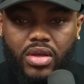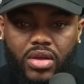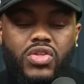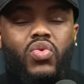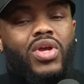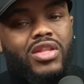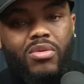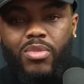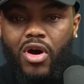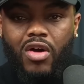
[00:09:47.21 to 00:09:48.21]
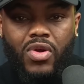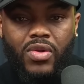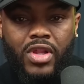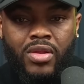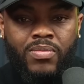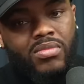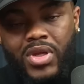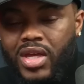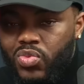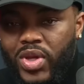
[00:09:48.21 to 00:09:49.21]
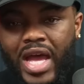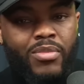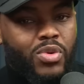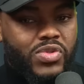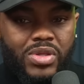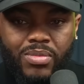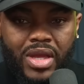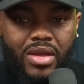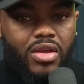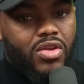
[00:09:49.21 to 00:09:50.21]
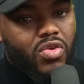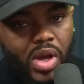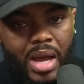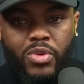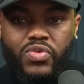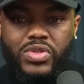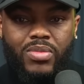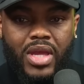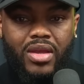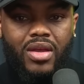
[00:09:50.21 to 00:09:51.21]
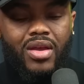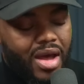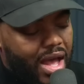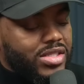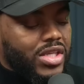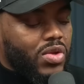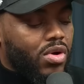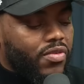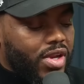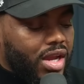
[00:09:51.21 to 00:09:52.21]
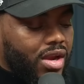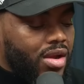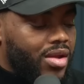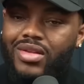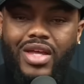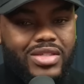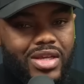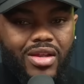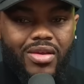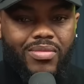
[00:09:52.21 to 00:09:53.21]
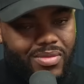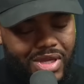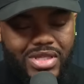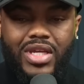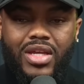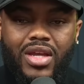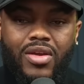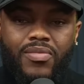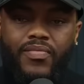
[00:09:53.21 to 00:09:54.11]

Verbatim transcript: So you can get the ball rolling because we got moves to make. You got moves to make. I see you over there. Let's get it and take care.